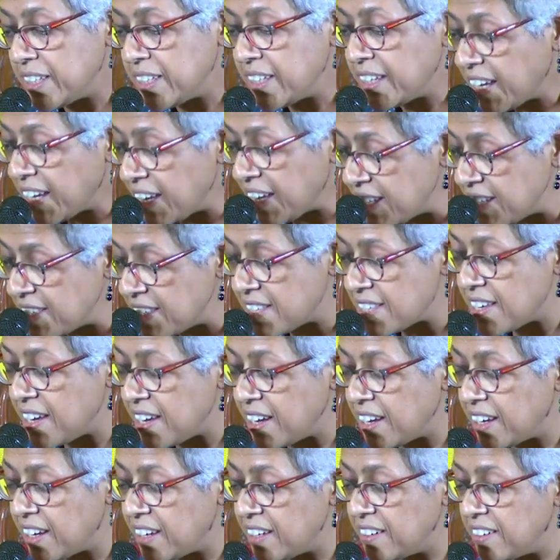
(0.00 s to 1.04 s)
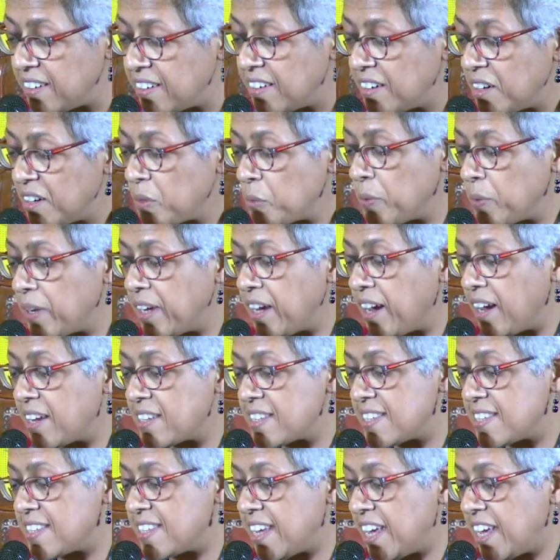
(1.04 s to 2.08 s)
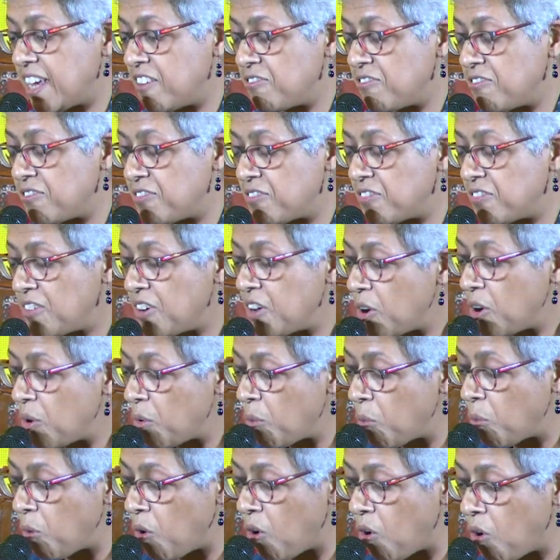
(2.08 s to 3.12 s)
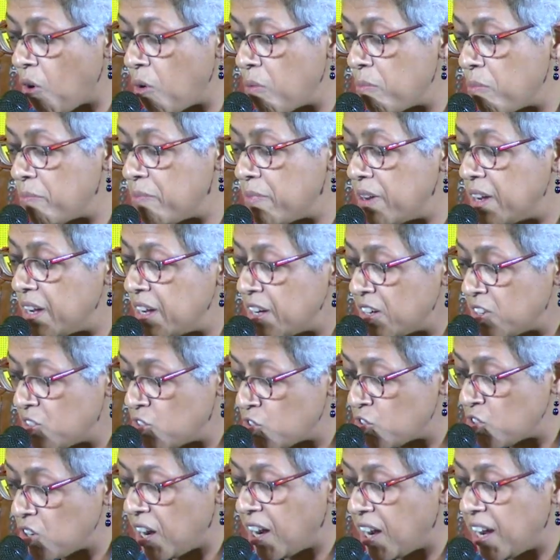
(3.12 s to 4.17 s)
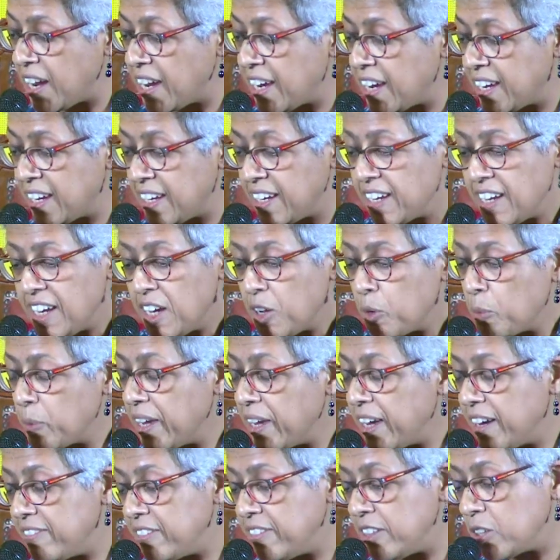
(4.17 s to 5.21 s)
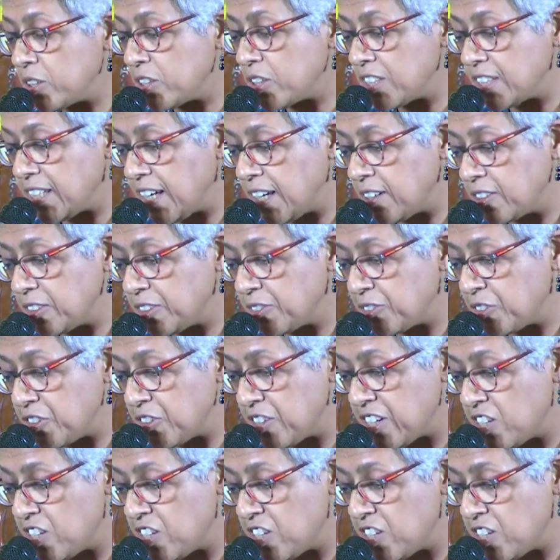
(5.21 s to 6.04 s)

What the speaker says: Inside, We are safe, warm, dry. We have looked out for each